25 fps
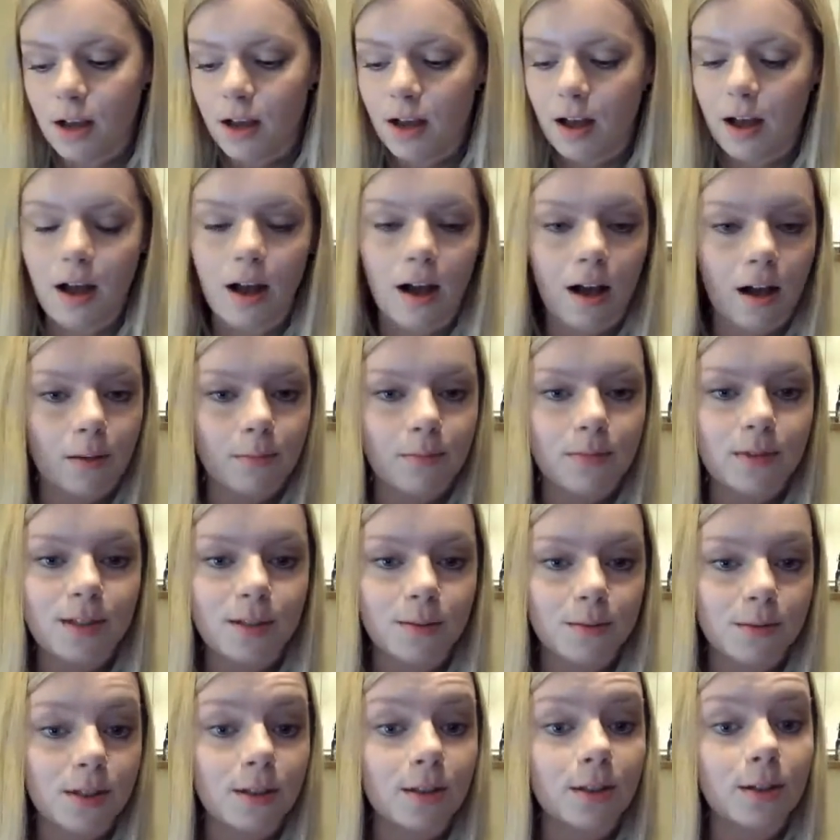So
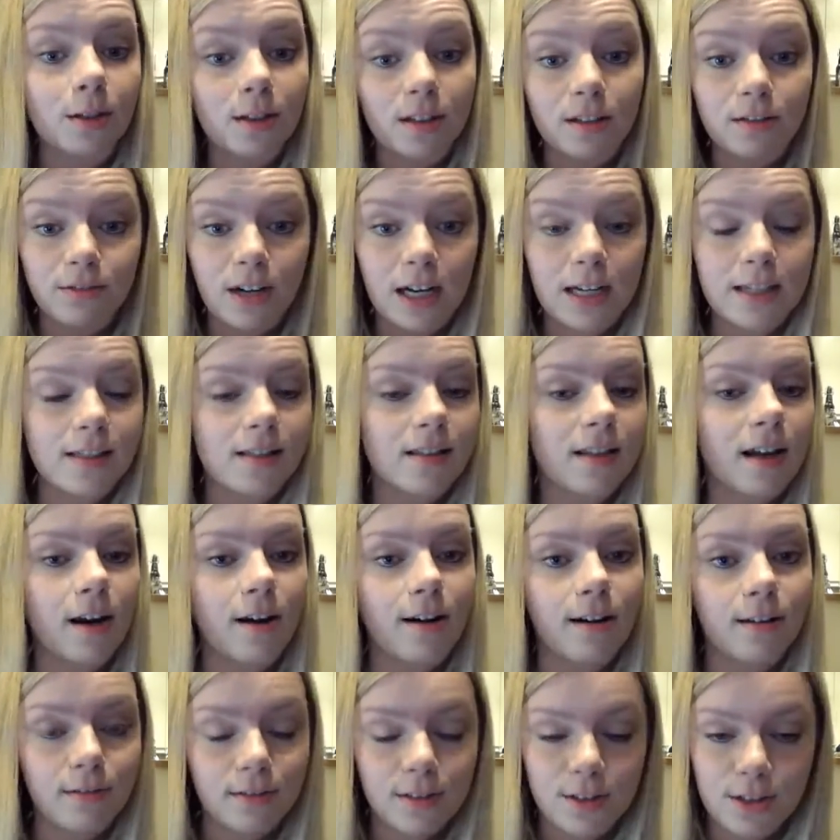some good advice there